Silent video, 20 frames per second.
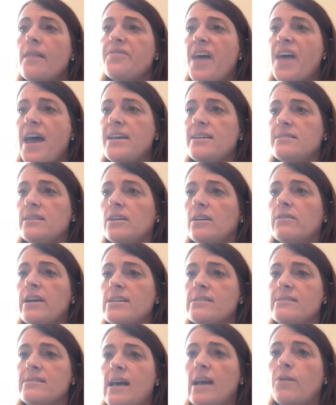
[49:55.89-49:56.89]
That is a
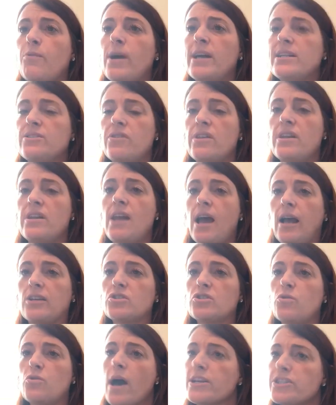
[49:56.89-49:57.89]
great segue to the
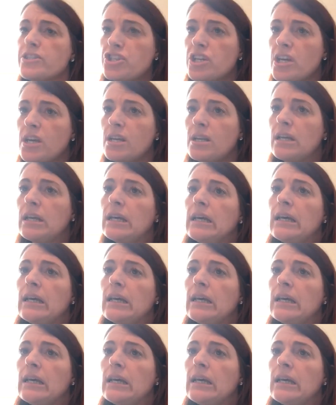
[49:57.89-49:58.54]
next question.